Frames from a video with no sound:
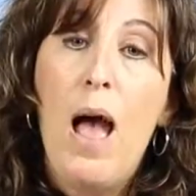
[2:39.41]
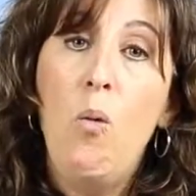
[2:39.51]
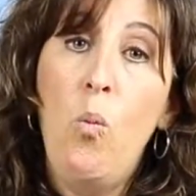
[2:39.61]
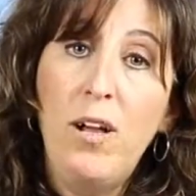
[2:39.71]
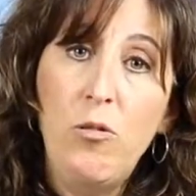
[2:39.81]

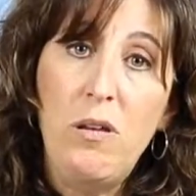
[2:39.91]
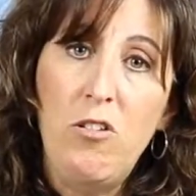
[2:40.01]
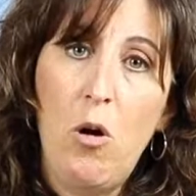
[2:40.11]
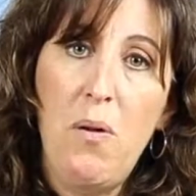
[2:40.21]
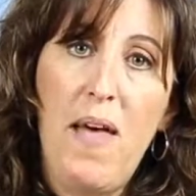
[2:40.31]
Once we
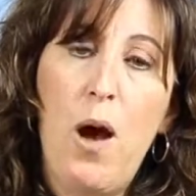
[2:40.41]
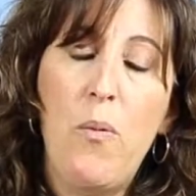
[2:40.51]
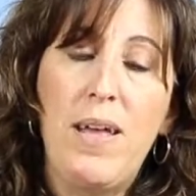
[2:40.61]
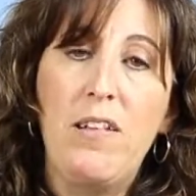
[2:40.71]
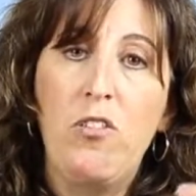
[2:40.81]
start with that,
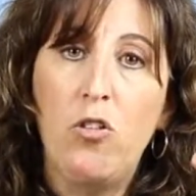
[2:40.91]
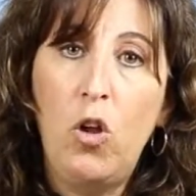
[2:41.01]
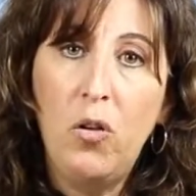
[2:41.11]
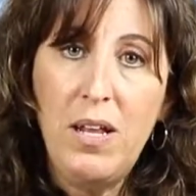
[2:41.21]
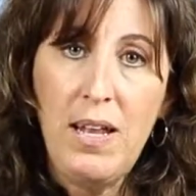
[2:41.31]
we can
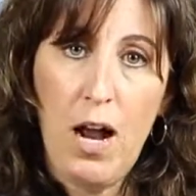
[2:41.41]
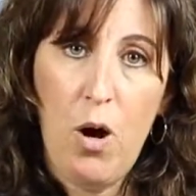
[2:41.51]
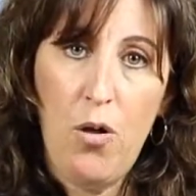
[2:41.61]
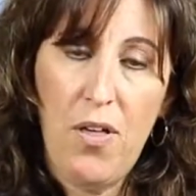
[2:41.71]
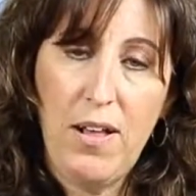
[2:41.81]
slowly
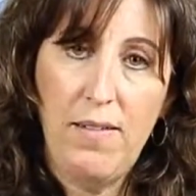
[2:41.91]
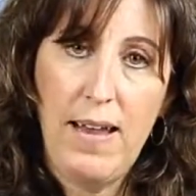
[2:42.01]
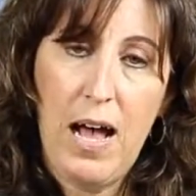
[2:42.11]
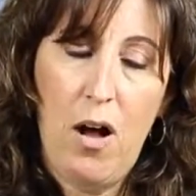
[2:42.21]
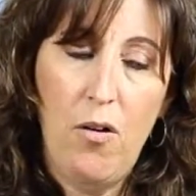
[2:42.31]
narrow things
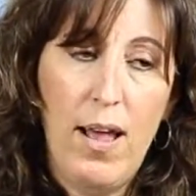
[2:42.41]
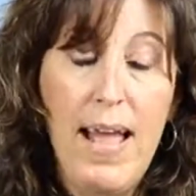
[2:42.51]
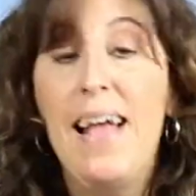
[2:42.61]
down.